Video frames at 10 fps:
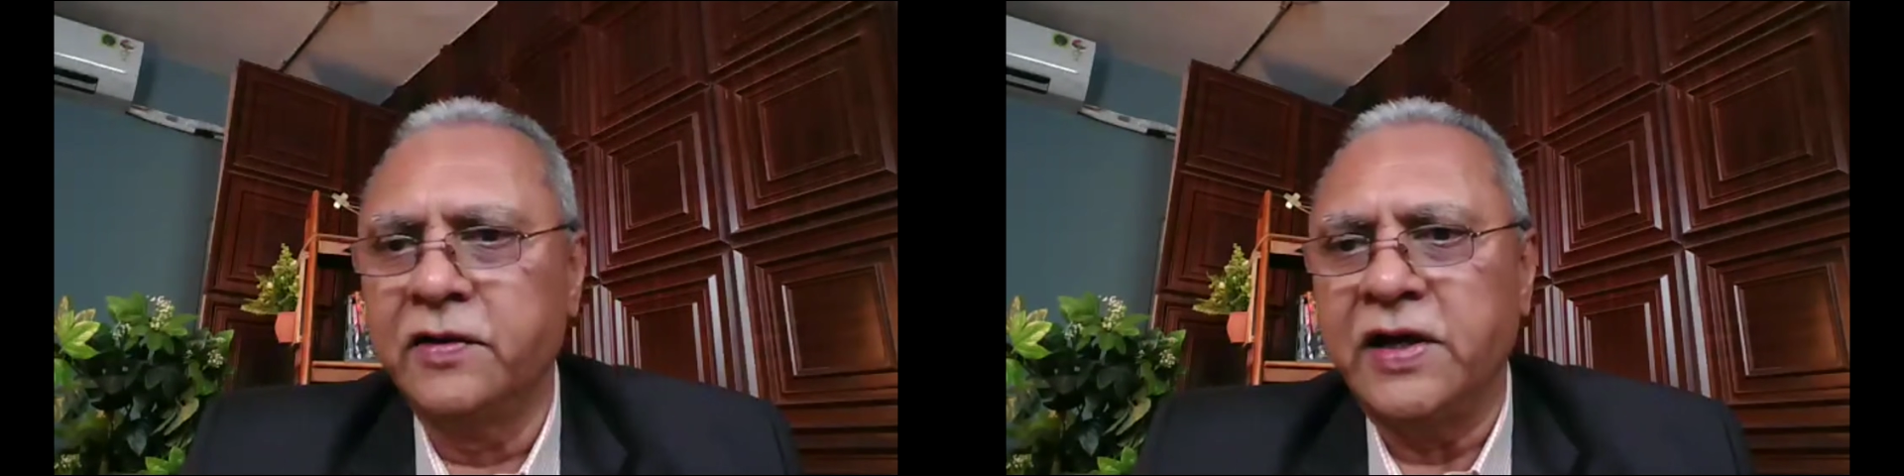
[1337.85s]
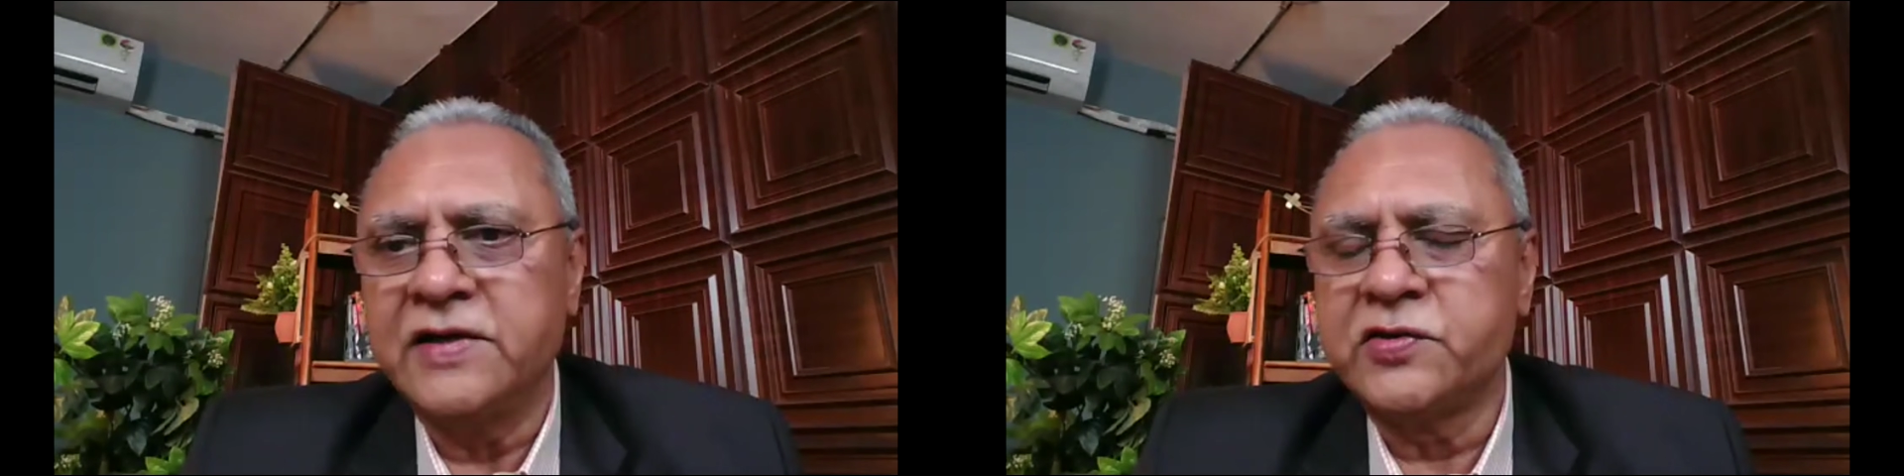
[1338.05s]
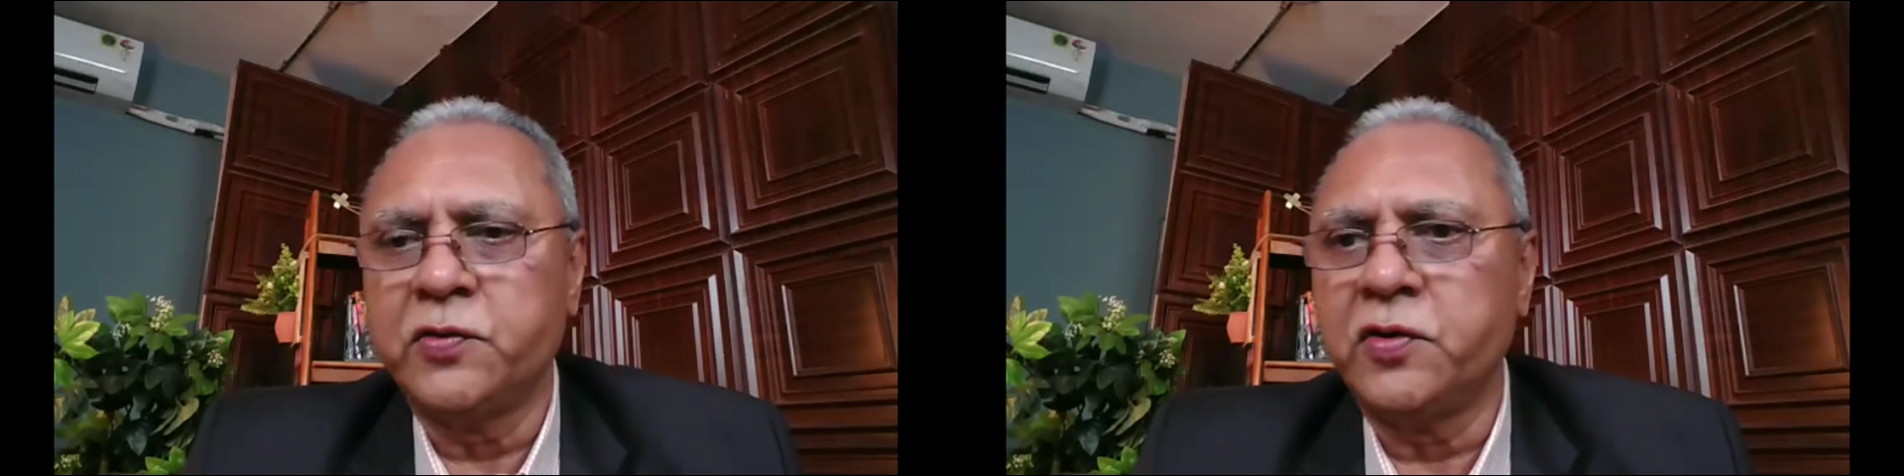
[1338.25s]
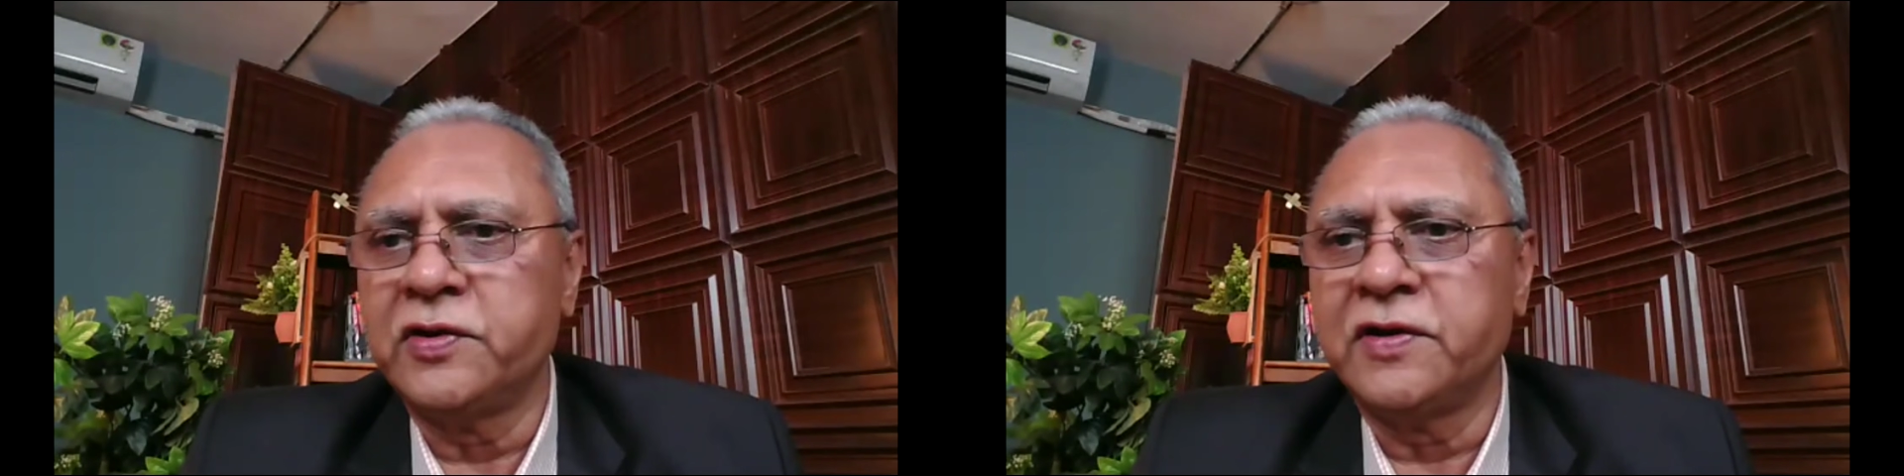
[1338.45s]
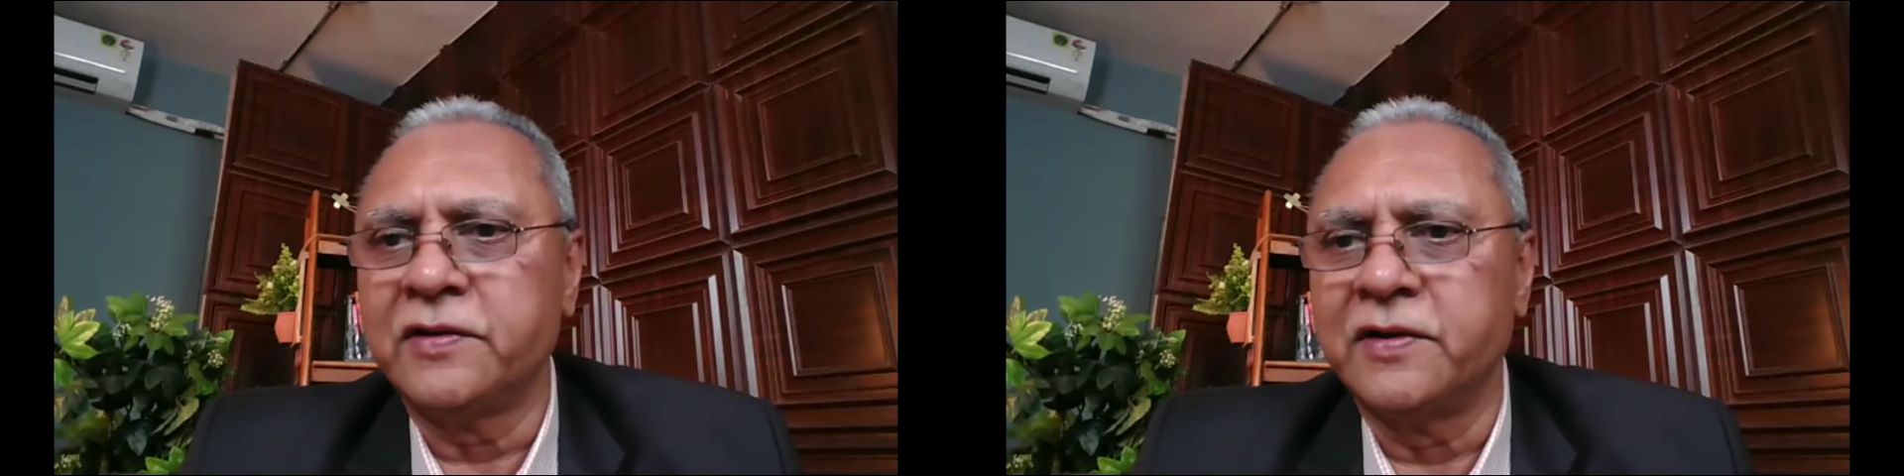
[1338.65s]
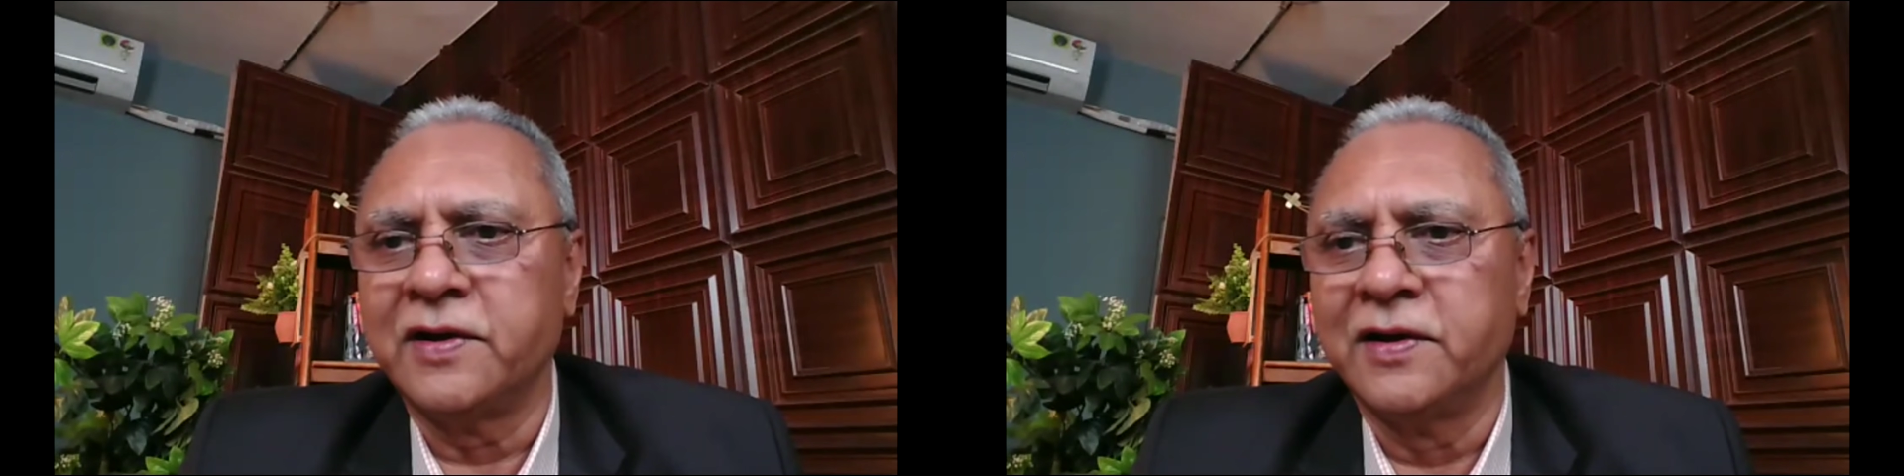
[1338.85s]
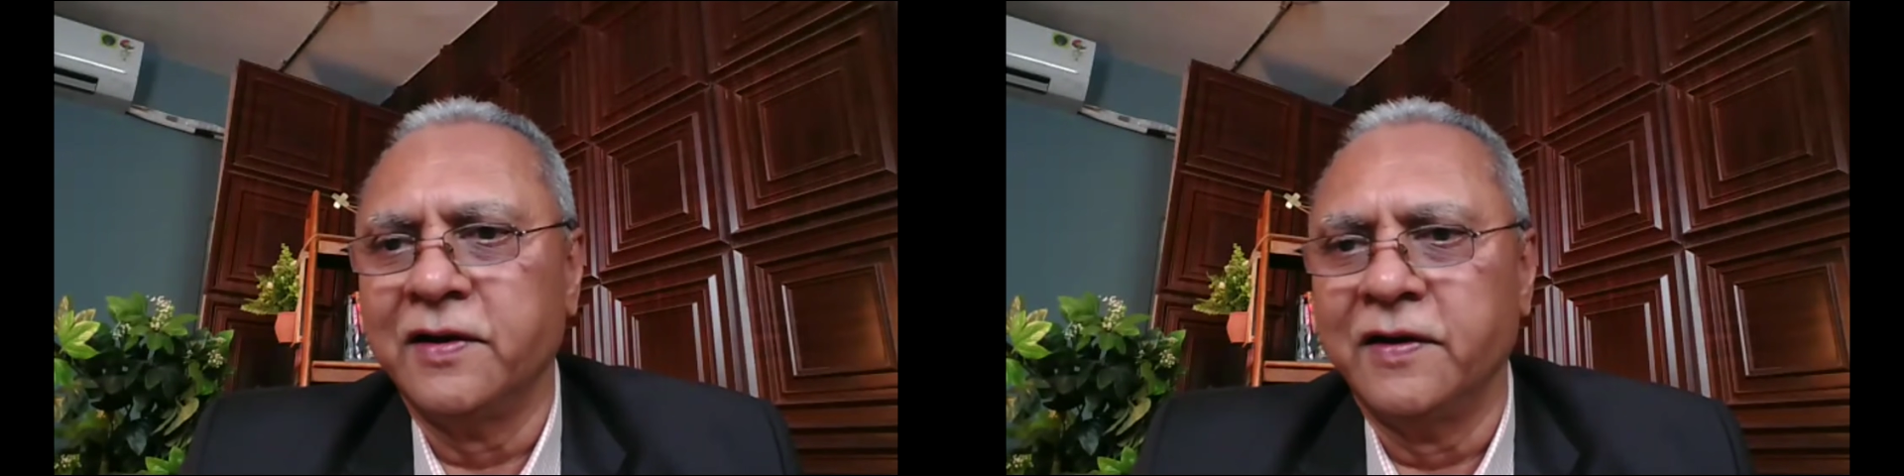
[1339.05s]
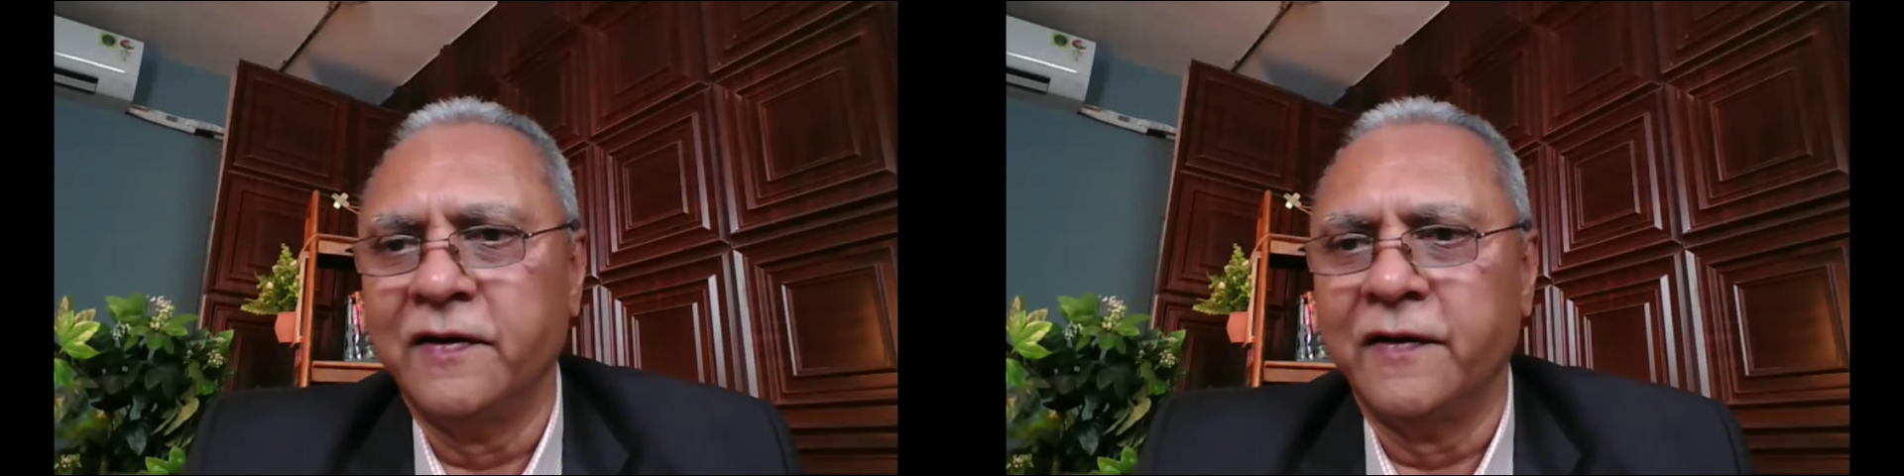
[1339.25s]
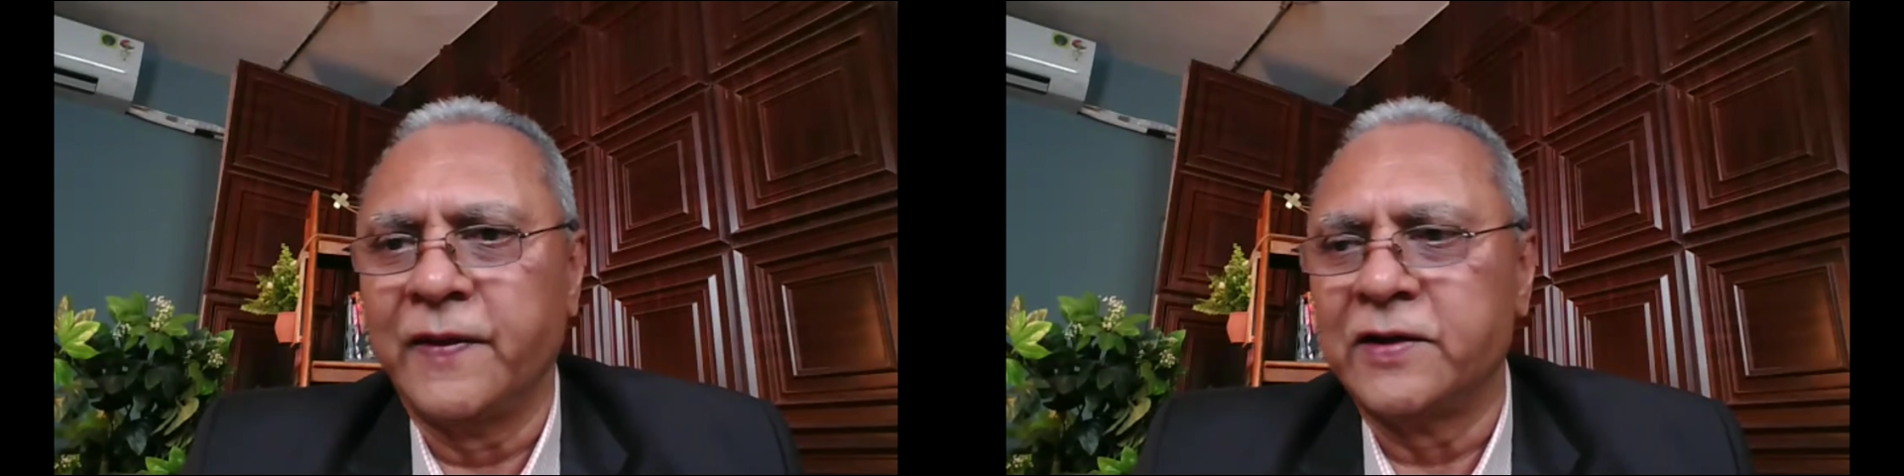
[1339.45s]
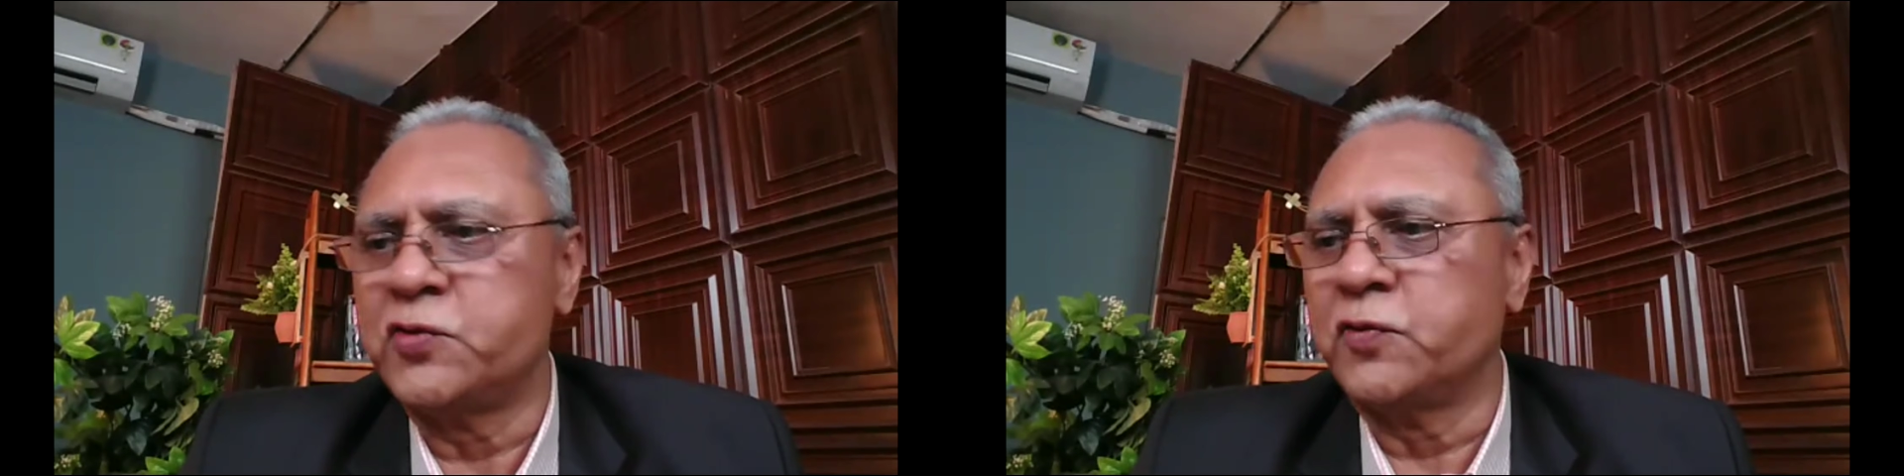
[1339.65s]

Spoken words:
As you know that